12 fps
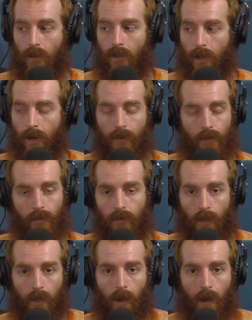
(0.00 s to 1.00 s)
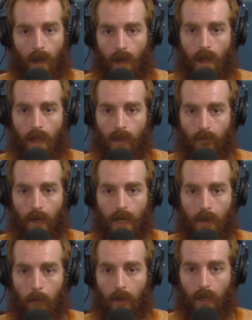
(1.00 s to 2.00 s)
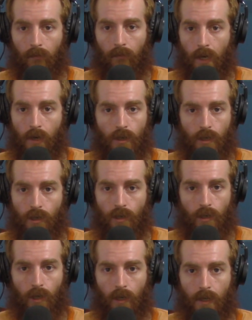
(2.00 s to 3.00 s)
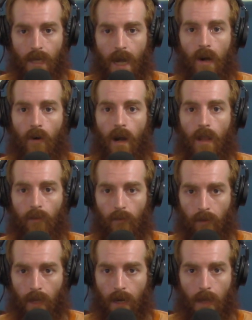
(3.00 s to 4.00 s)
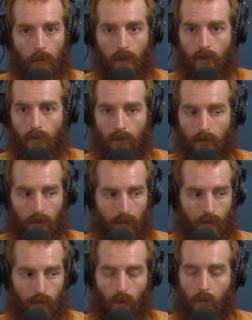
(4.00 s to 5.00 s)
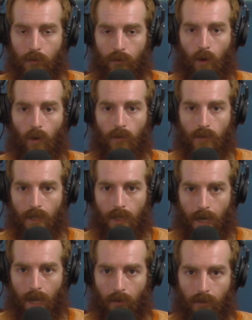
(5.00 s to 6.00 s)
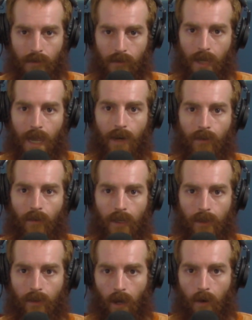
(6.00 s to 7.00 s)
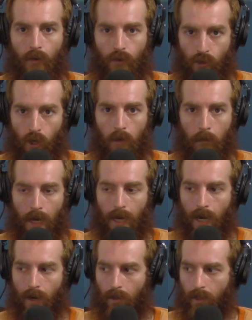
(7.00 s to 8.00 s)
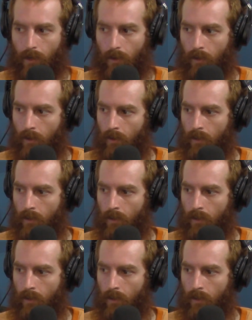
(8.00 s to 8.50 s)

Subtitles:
And it's just like, if I get a big fish, it's just going to tear right through that net because there's a whole bunch of holes in it now since I had to cut a jerkbait out of there.